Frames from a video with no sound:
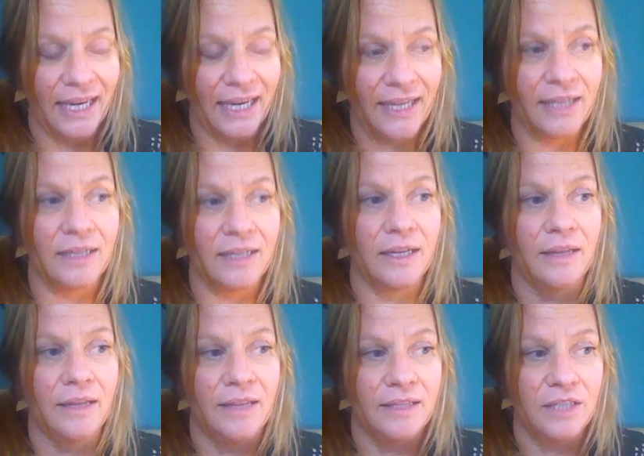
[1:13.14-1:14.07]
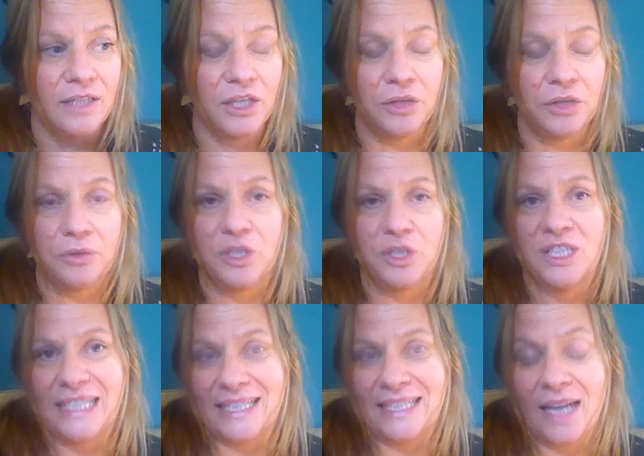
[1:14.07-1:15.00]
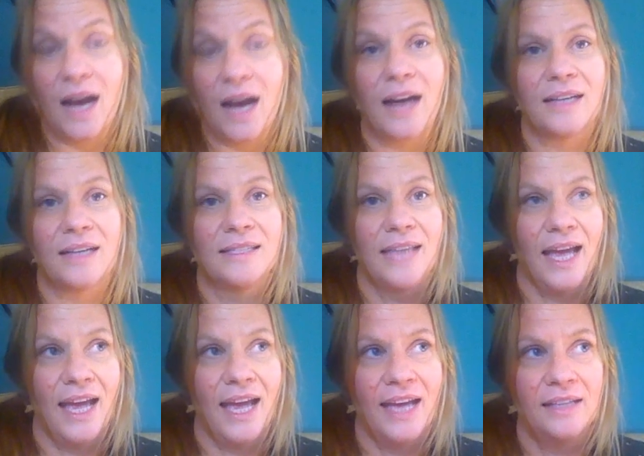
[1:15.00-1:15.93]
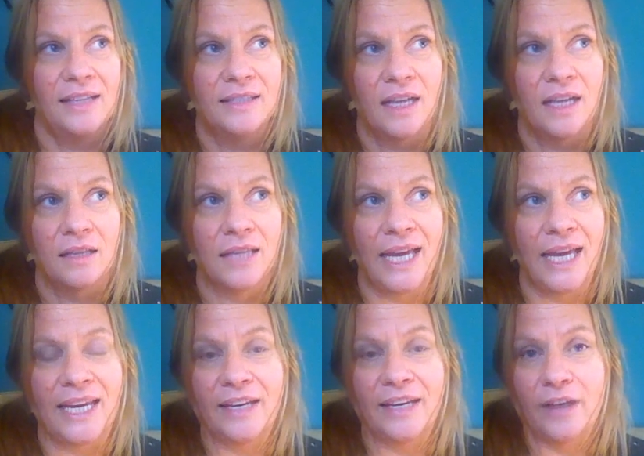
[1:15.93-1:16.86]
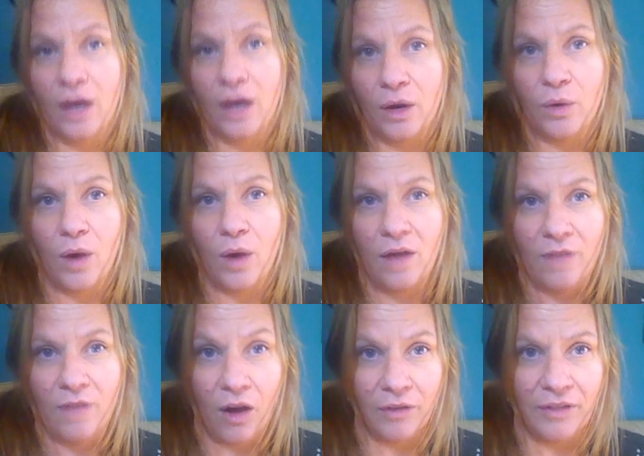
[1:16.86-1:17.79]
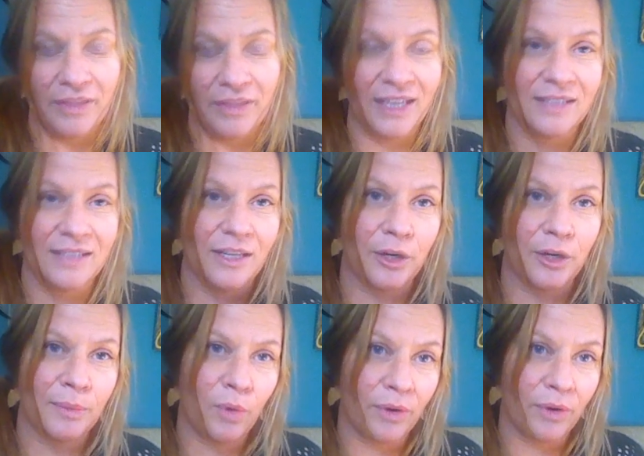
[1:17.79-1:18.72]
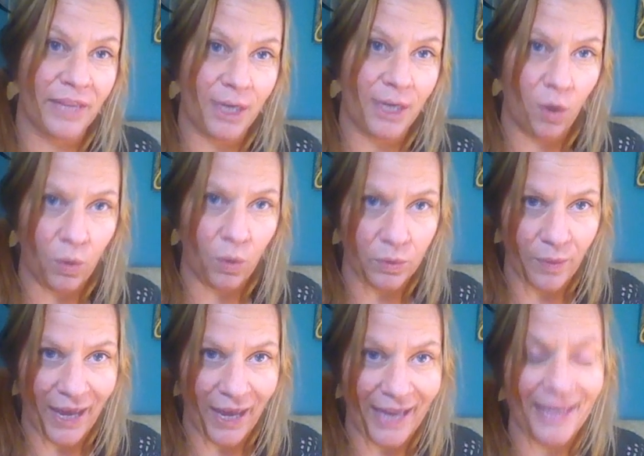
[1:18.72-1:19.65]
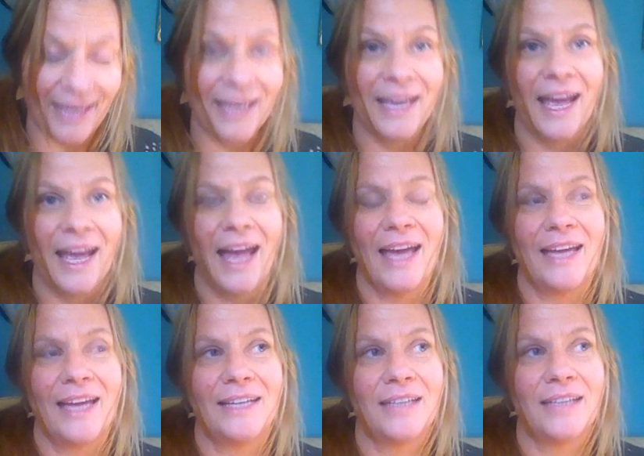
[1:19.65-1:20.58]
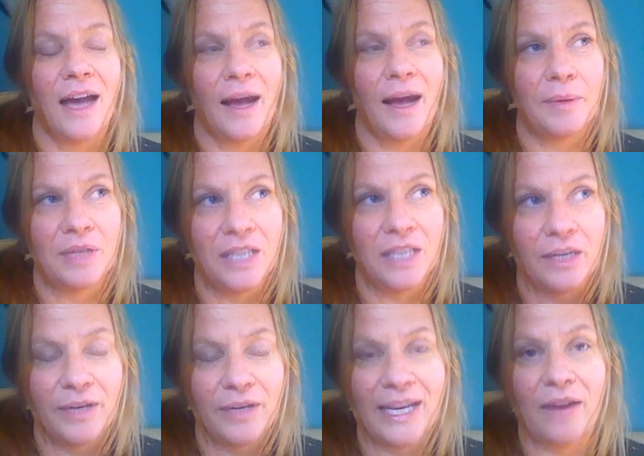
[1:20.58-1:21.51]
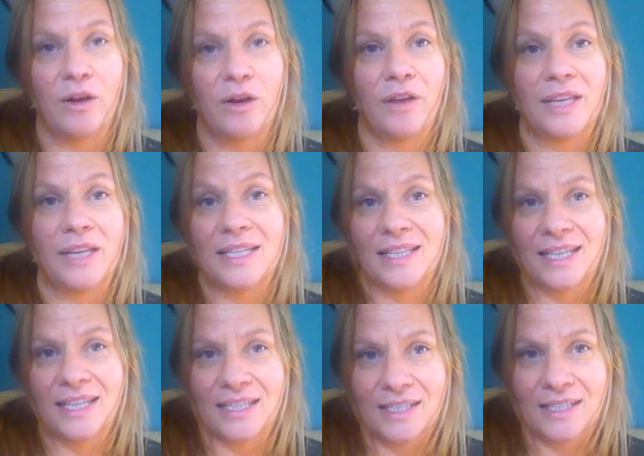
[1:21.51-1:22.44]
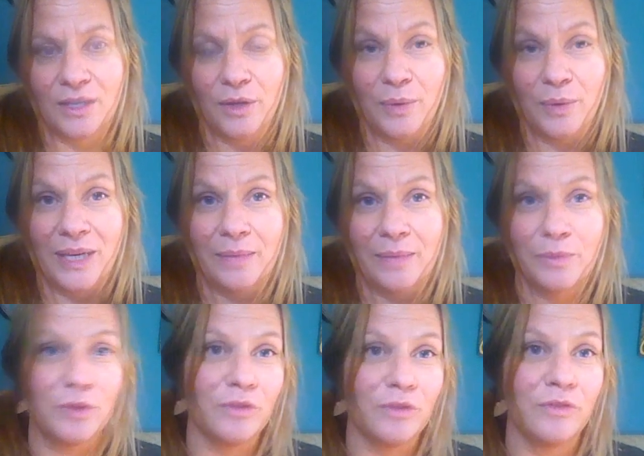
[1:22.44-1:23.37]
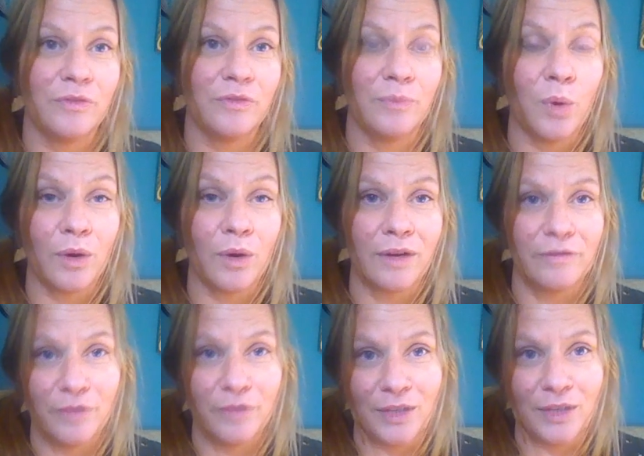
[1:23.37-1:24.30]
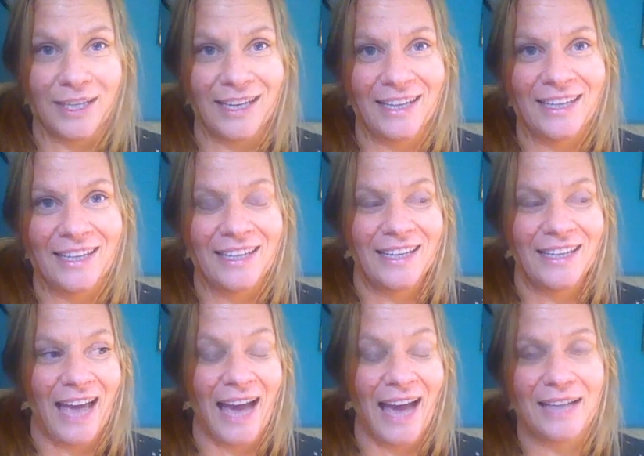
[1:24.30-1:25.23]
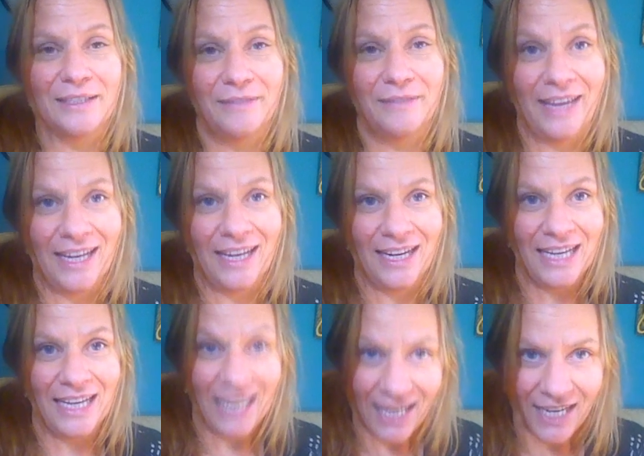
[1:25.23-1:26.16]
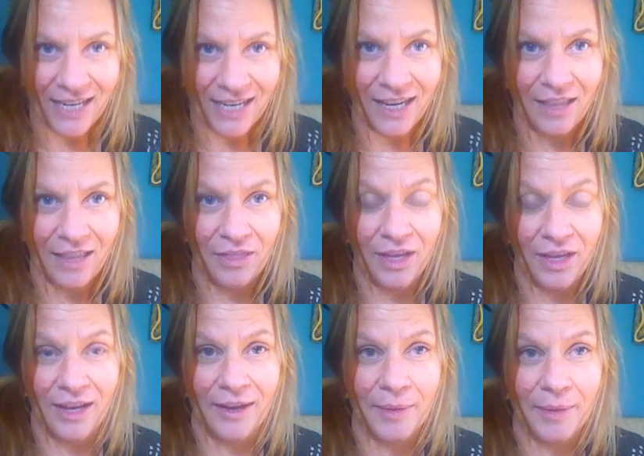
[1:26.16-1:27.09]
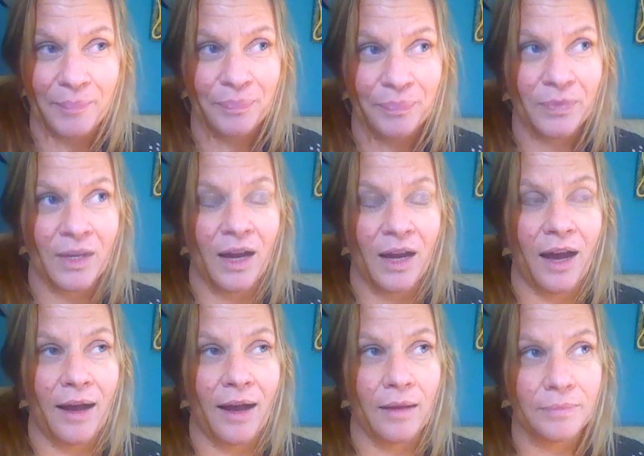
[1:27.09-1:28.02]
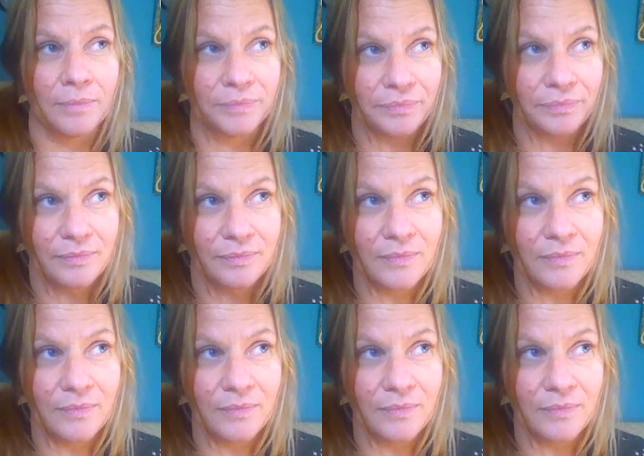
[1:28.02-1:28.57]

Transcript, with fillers: in this huge detox and letting go of all the things that are more the old way and um, clearing out all these things so that we can move more fully activated in the um,